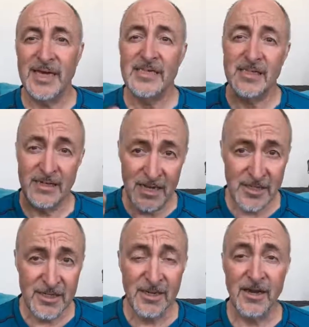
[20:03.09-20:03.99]
It's
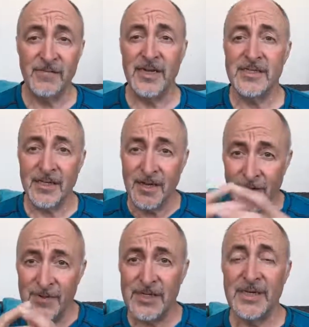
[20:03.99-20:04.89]
lusting after it. It's the
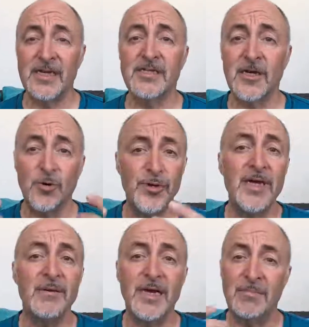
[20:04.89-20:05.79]
coveting. It's the
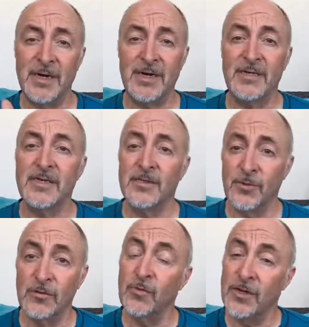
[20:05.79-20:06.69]
greed about money that is the
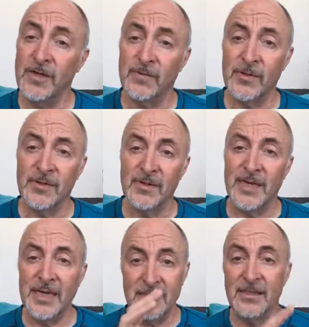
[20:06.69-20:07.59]
root of all evil
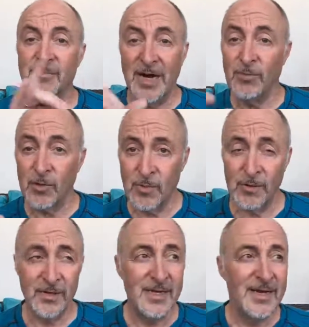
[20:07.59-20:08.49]
in the Bible quote.